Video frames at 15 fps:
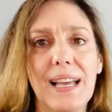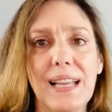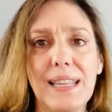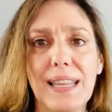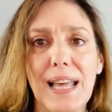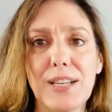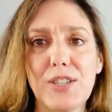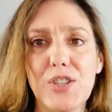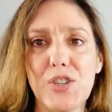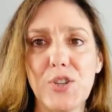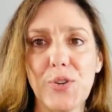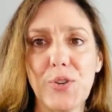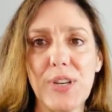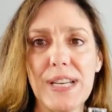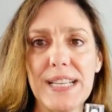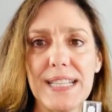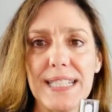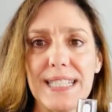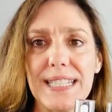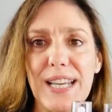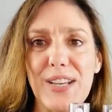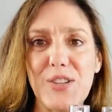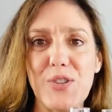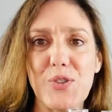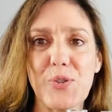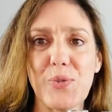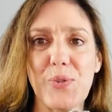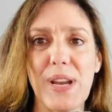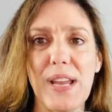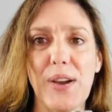luxurious
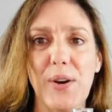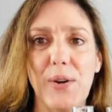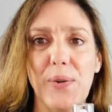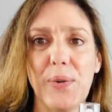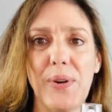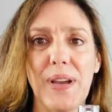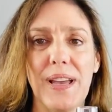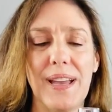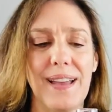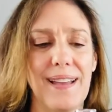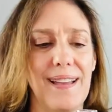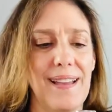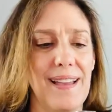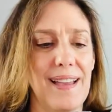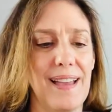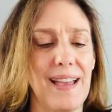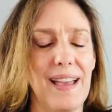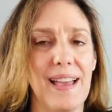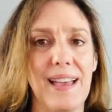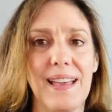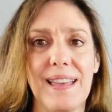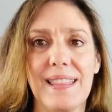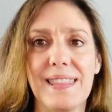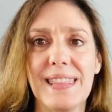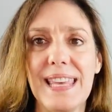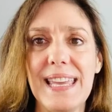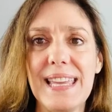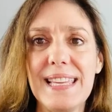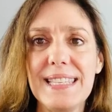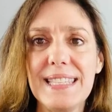trio.
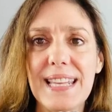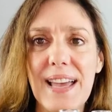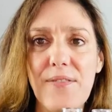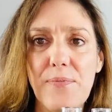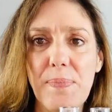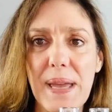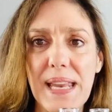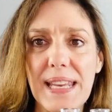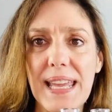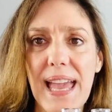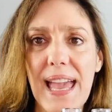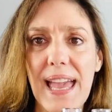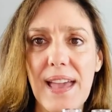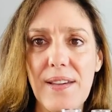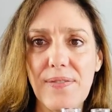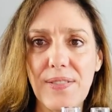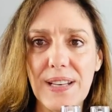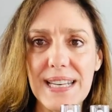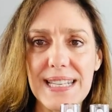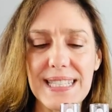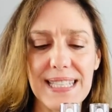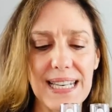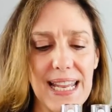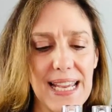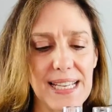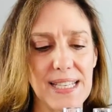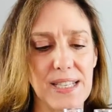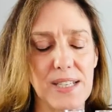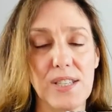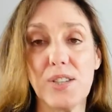These have been carefully
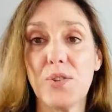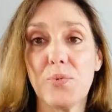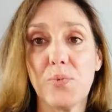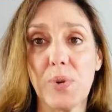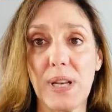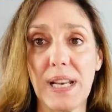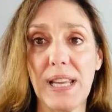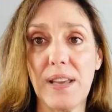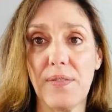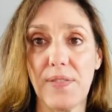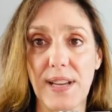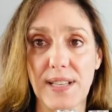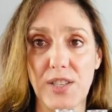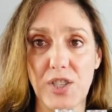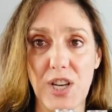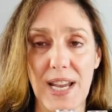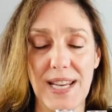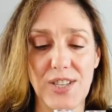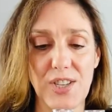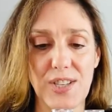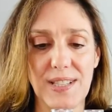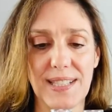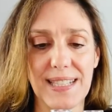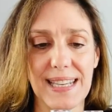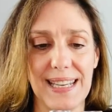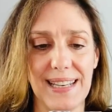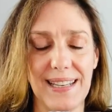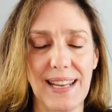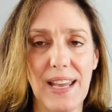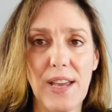selected to really affect a change in your
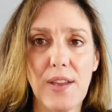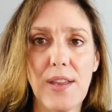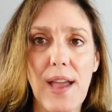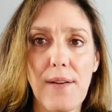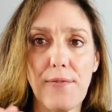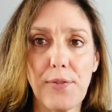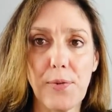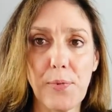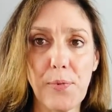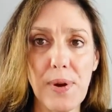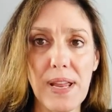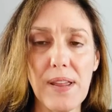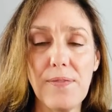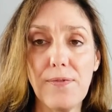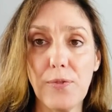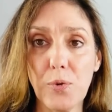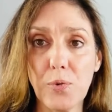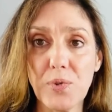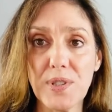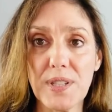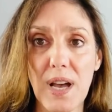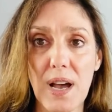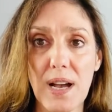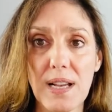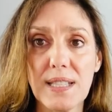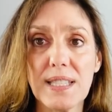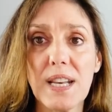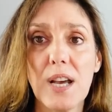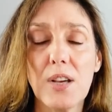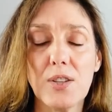skin. You have 3
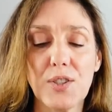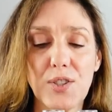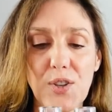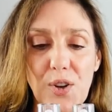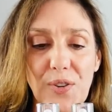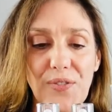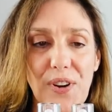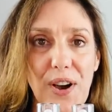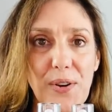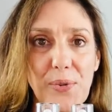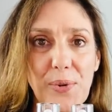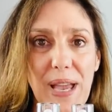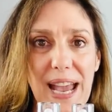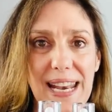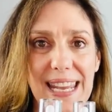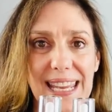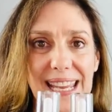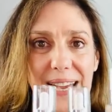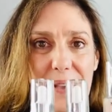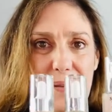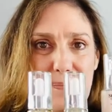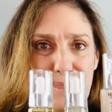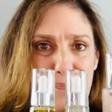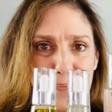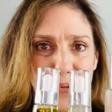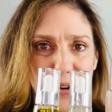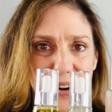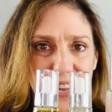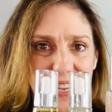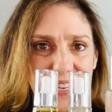full-sized certified organic
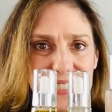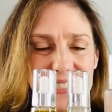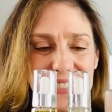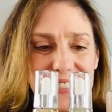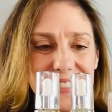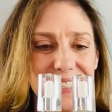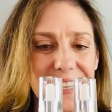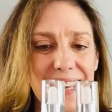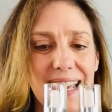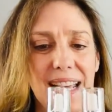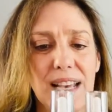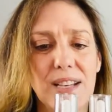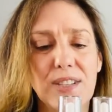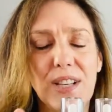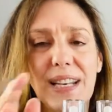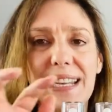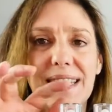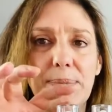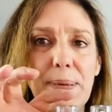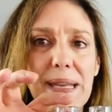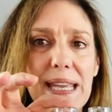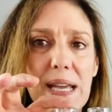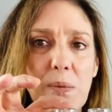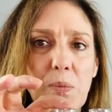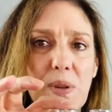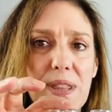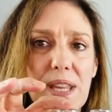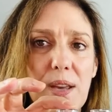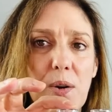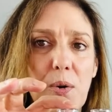products. So let's begin with
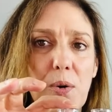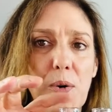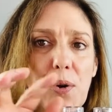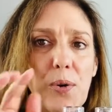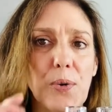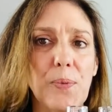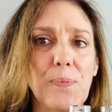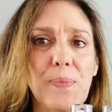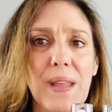the oil.